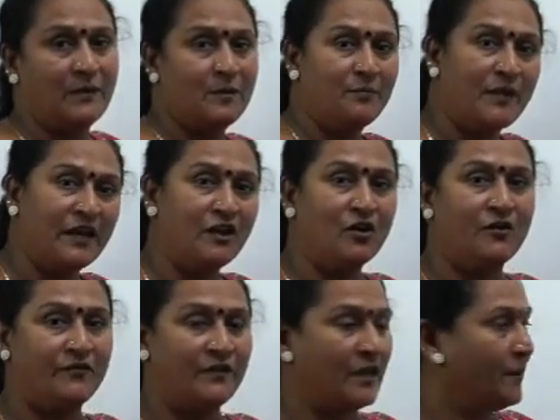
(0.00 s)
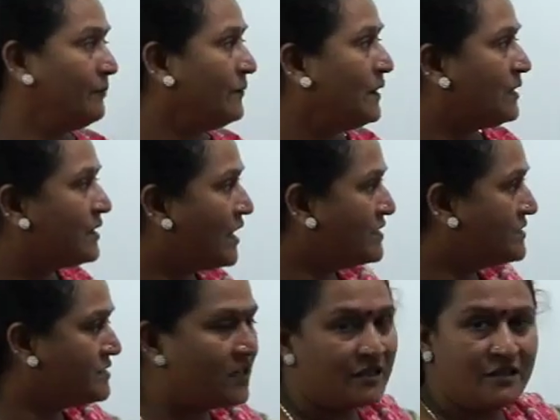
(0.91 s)
many of them
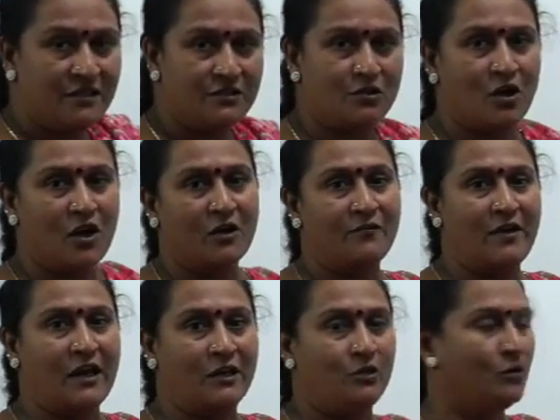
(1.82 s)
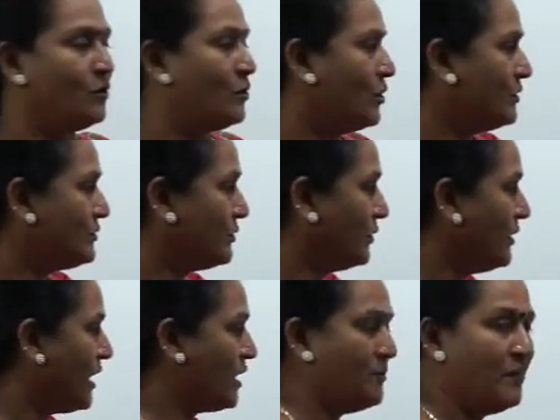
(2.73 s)
consider this stock value also
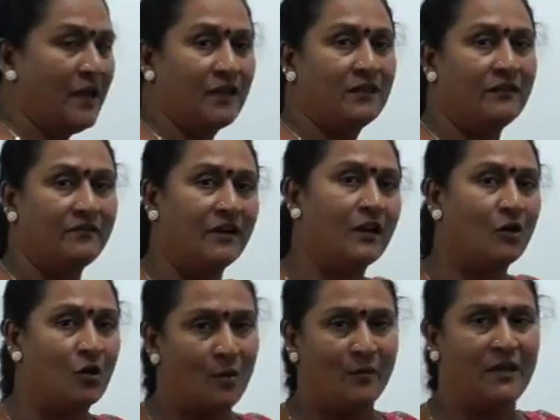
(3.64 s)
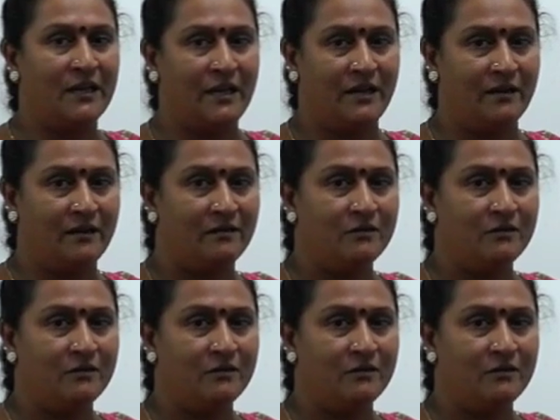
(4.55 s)
and make the work complicated.